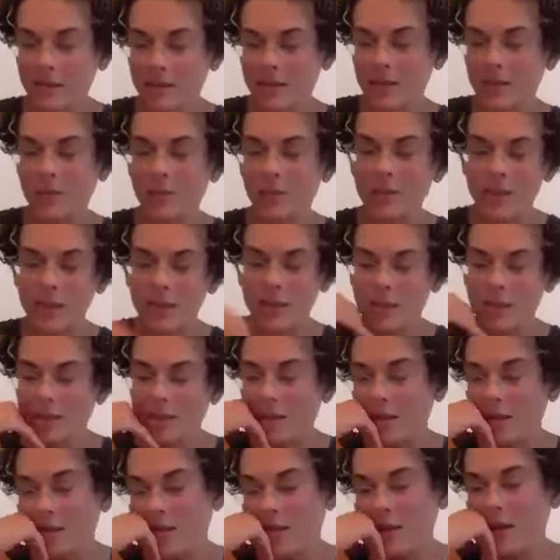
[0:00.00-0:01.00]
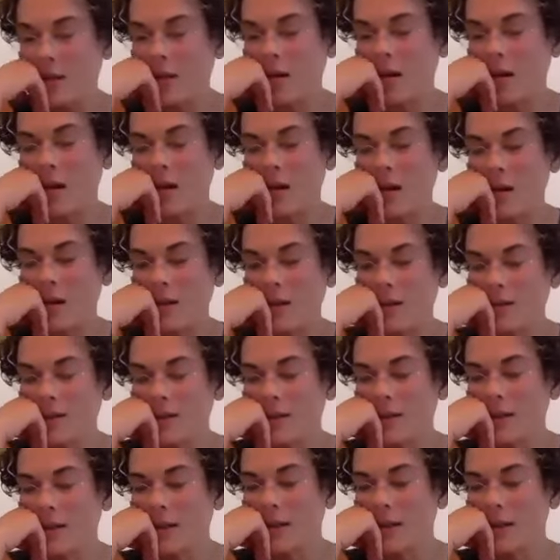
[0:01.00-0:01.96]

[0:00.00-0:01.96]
squished in the car.